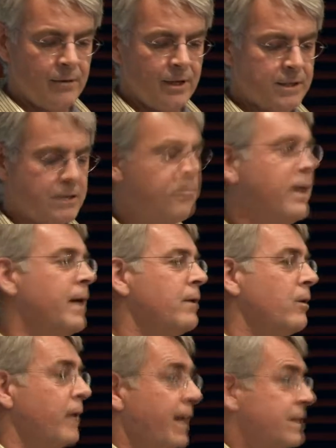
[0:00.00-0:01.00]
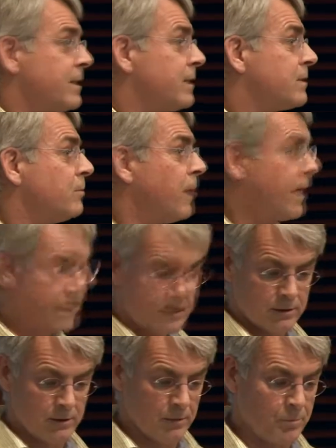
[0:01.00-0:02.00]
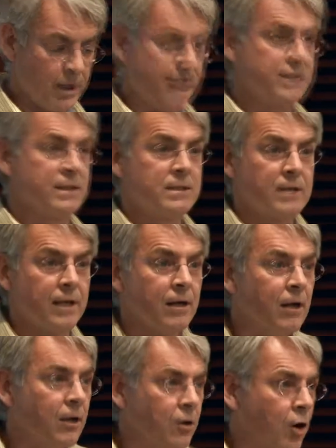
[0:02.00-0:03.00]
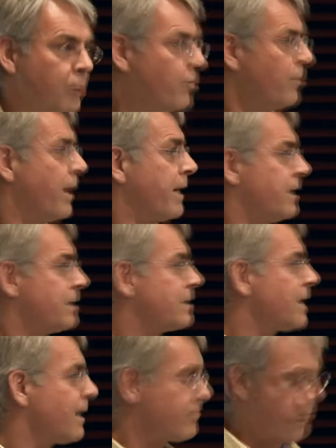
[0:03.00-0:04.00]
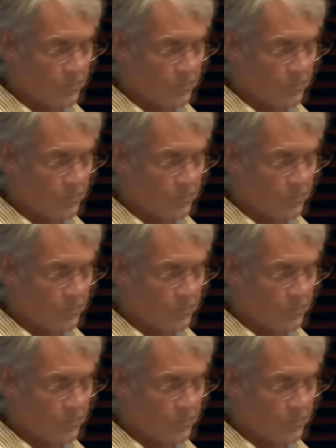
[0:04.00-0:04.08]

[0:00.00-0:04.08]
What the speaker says: these depend on access to markets, on the prices that global markets set for